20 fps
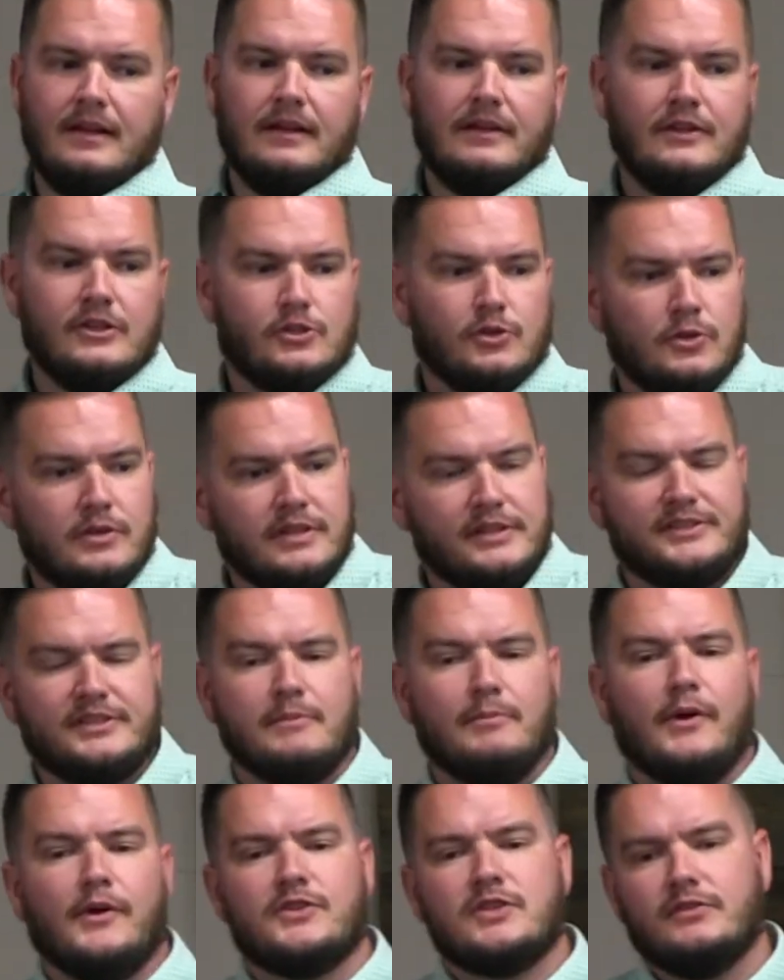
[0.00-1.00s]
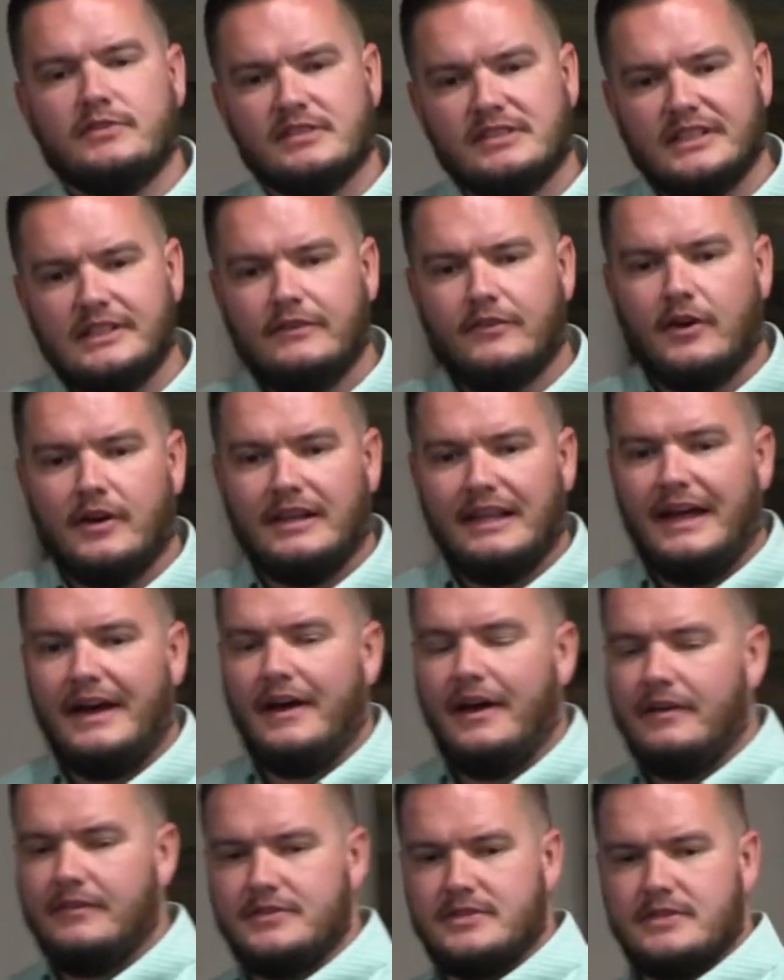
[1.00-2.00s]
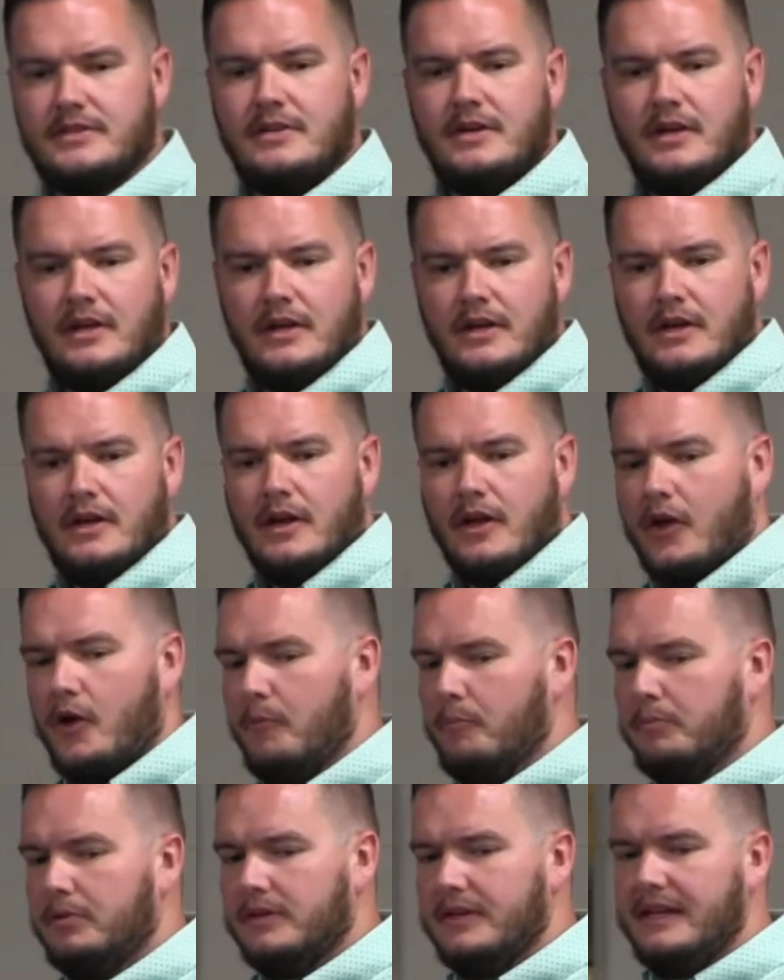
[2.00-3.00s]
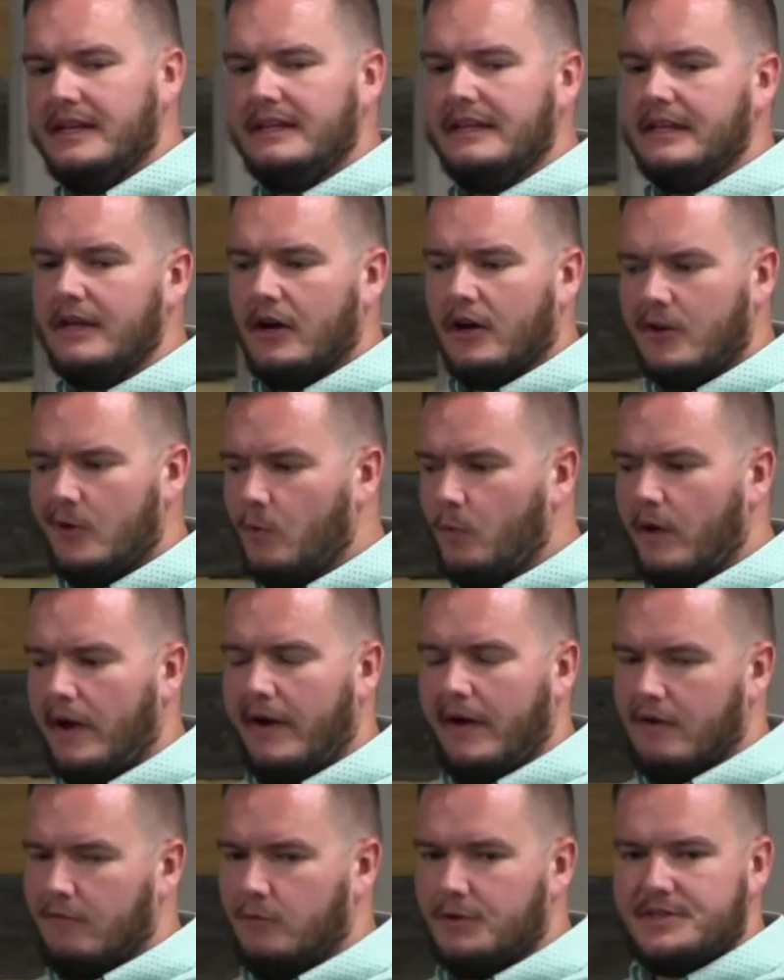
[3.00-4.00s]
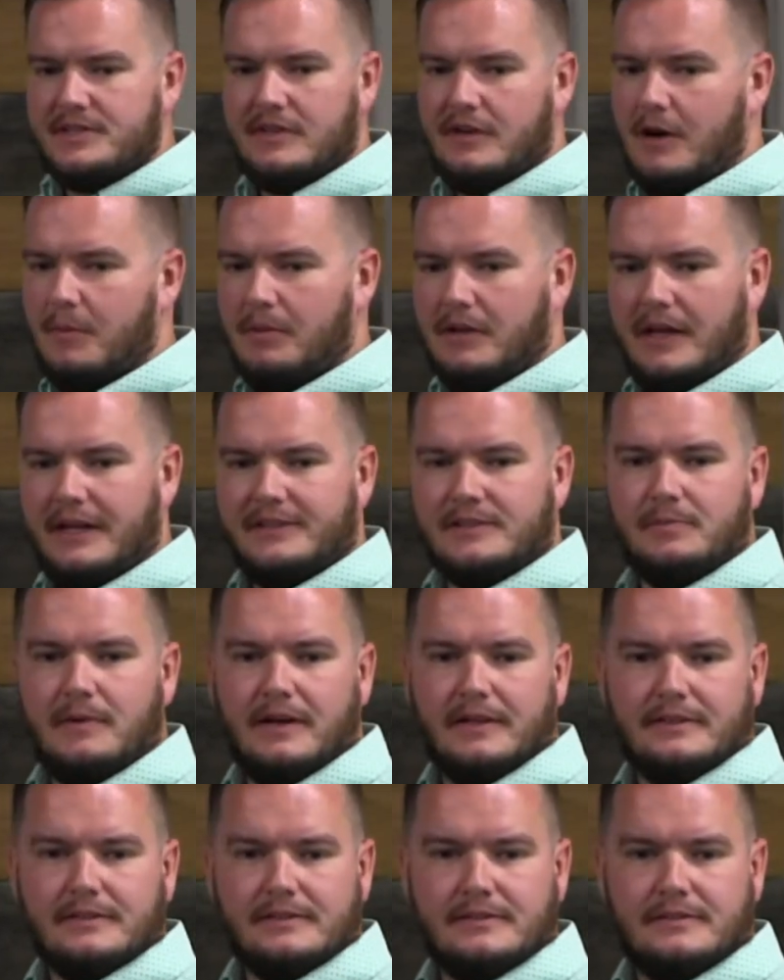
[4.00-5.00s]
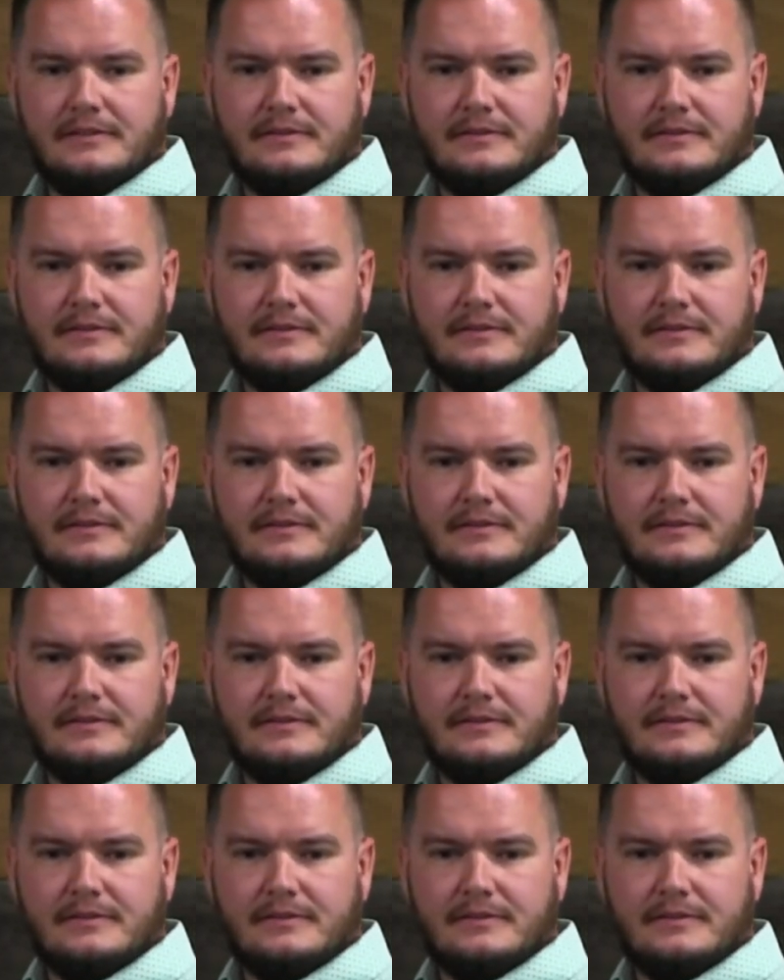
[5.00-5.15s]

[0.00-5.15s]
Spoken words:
And the truth is that most of us live our lives completely unaware of what's in our blind spots.